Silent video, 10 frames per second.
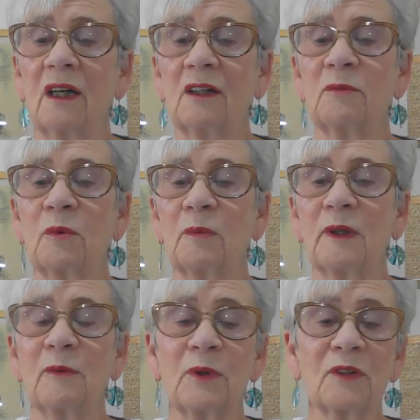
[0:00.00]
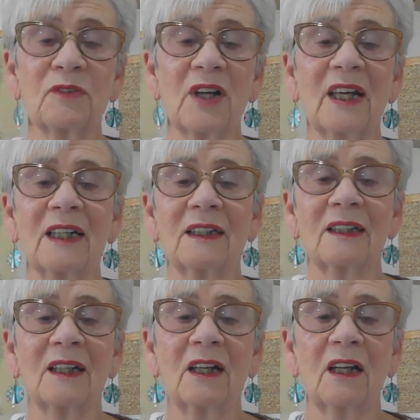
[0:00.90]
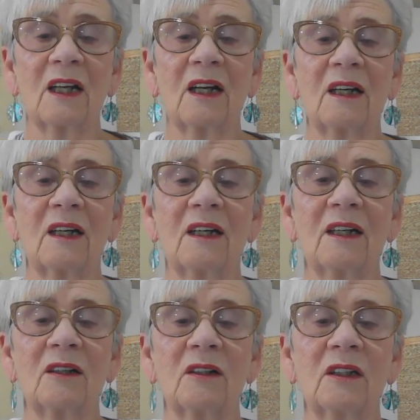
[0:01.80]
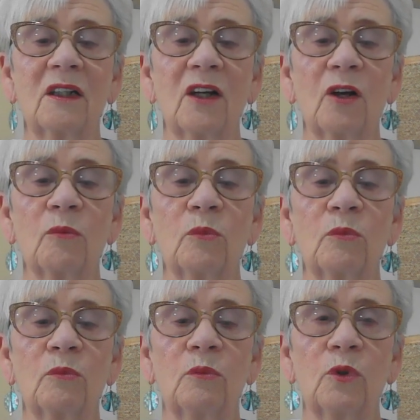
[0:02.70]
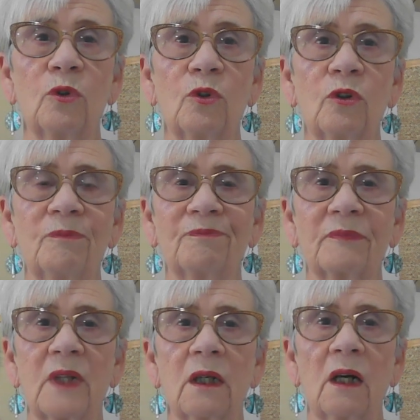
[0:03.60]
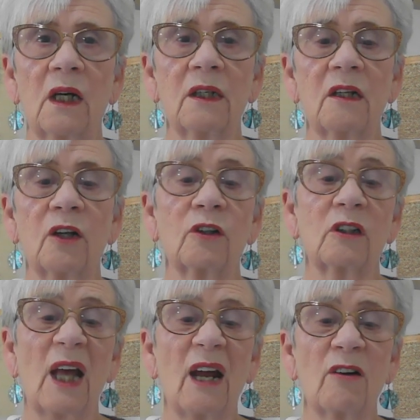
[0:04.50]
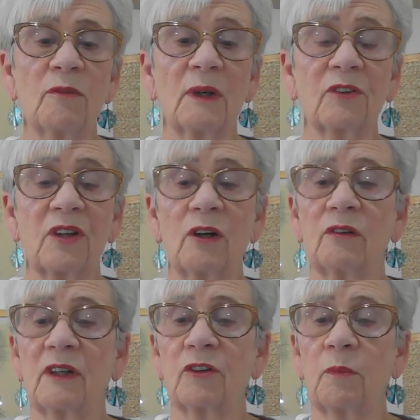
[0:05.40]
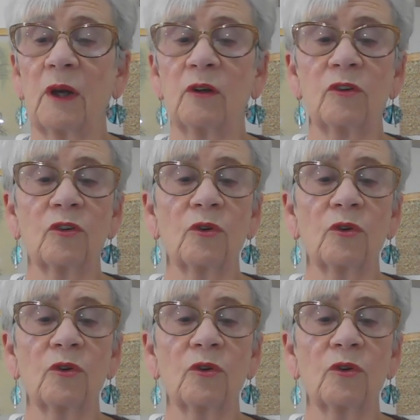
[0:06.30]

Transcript: I probably would have taken more, I don't know, care of myself, I suppose.